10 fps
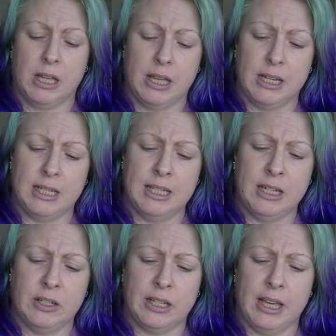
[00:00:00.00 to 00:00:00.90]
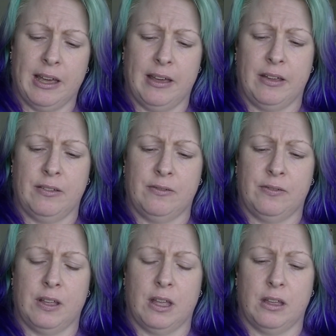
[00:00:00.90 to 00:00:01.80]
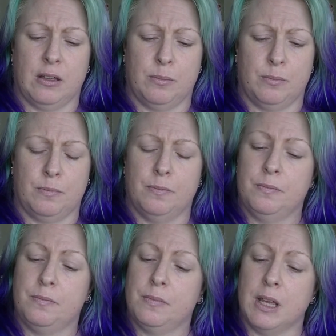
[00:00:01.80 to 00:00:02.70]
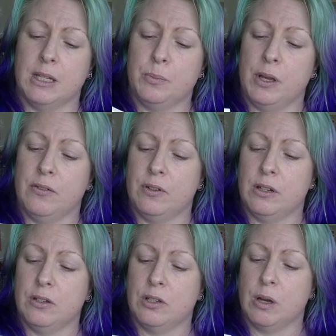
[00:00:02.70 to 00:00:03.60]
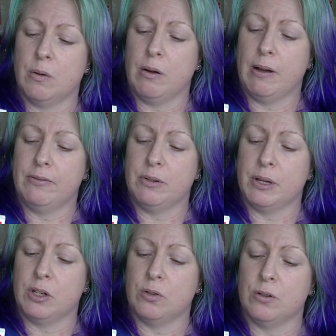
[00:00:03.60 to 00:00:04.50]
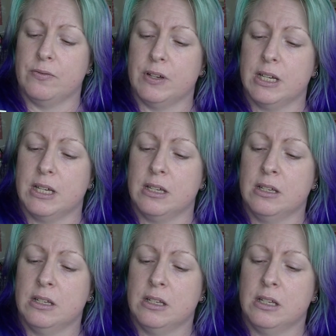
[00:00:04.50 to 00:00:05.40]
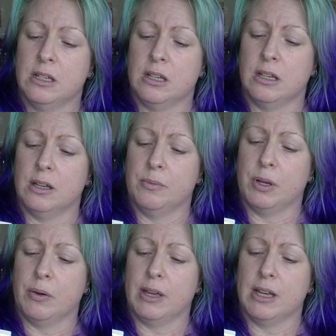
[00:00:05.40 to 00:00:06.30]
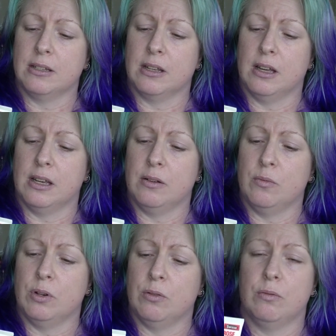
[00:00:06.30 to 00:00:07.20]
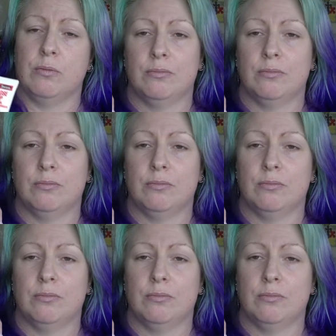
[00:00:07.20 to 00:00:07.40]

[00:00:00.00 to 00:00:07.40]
It doesn't actually have SPF in it, so I'll have to make sure if I am going outside it will,